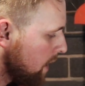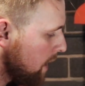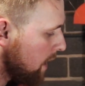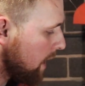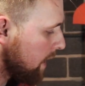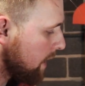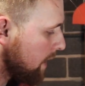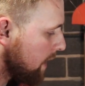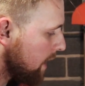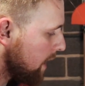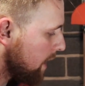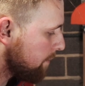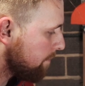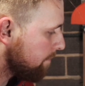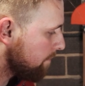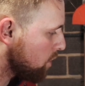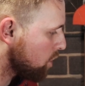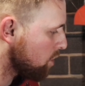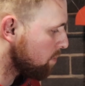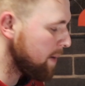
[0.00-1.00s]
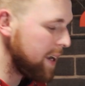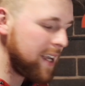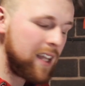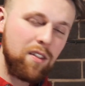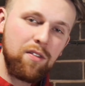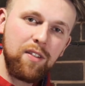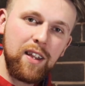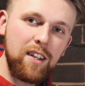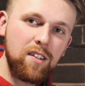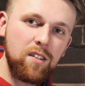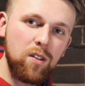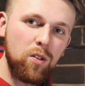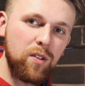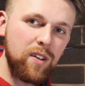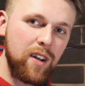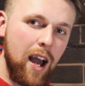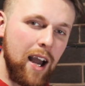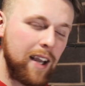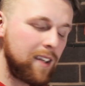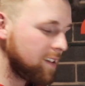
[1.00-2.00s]
and just making things look
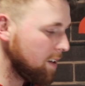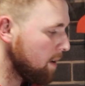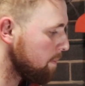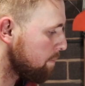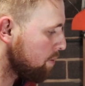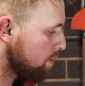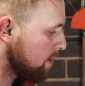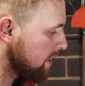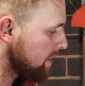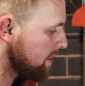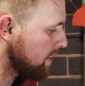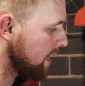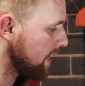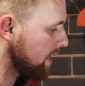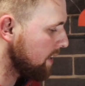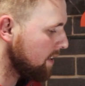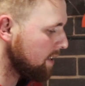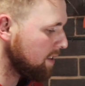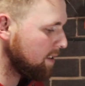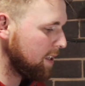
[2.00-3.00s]
nice and pretty.